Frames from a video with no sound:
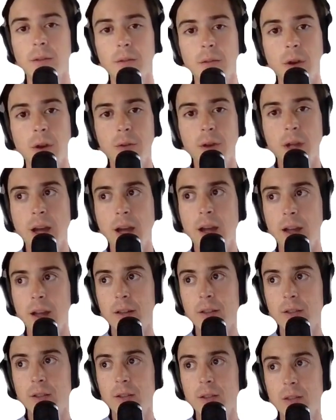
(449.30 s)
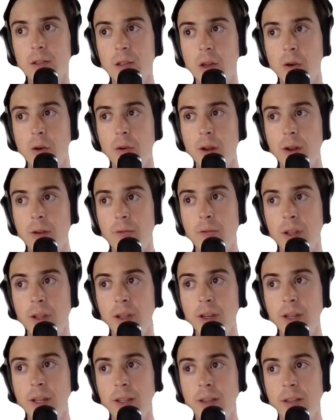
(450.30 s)
Okay, so if we
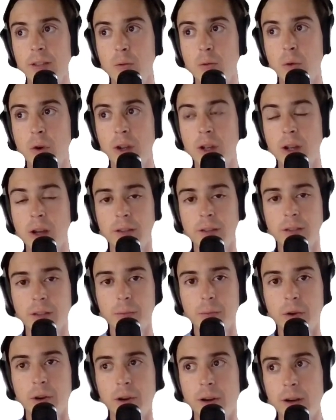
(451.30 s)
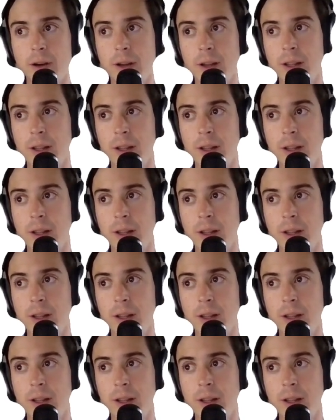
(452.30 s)
look at this one customer